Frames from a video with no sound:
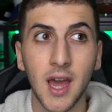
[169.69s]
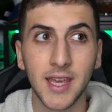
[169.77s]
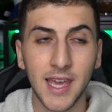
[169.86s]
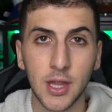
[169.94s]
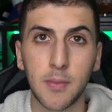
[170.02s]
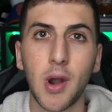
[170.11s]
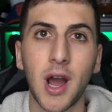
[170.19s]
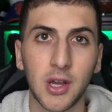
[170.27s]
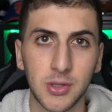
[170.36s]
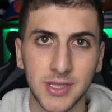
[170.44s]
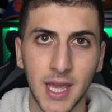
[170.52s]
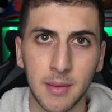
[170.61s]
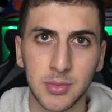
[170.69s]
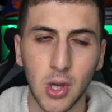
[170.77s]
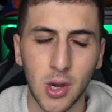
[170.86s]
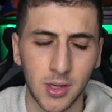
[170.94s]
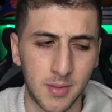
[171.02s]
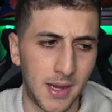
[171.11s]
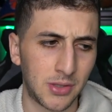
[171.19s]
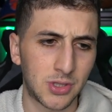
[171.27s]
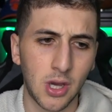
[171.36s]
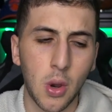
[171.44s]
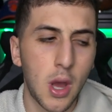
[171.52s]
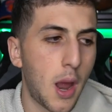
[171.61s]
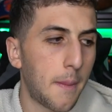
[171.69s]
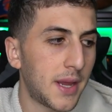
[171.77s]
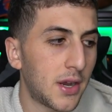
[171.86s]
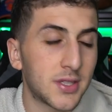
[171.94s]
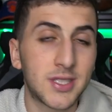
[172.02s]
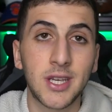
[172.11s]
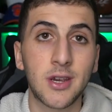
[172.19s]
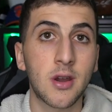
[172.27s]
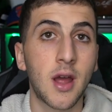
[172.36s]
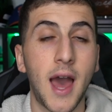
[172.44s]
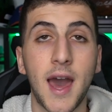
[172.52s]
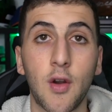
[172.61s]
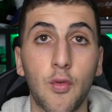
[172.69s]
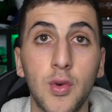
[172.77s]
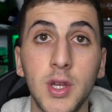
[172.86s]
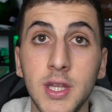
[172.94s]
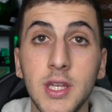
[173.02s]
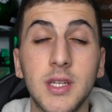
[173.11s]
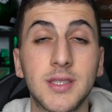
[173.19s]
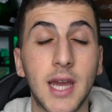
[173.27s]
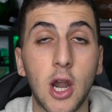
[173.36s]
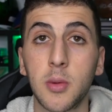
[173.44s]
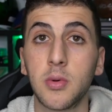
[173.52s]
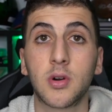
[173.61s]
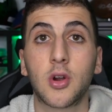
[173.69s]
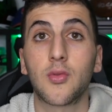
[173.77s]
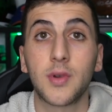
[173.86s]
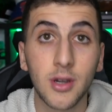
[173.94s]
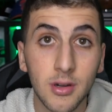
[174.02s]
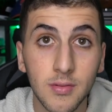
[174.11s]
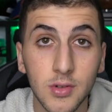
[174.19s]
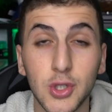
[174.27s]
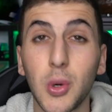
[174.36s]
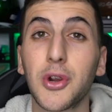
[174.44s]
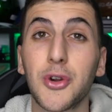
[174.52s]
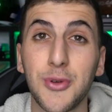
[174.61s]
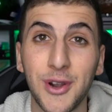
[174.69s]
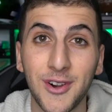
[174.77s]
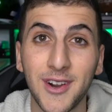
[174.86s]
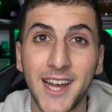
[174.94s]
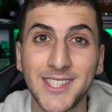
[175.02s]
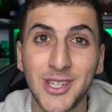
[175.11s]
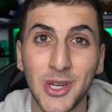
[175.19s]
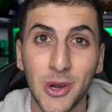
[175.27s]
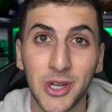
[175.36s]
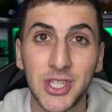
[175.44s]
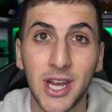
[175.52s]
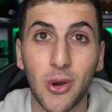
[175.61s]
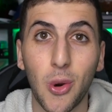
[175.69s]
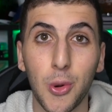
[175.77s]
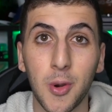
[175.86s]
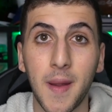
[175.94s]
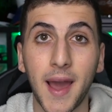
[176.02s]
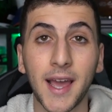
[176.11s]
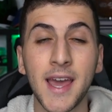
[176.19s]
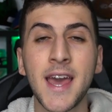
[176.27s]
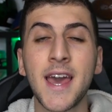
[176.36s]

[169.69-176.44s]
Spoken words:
Yeah, the Broncos game I'm talking about. So Pierre Desir had a really terrible career, short career as a New York Jet cornerback,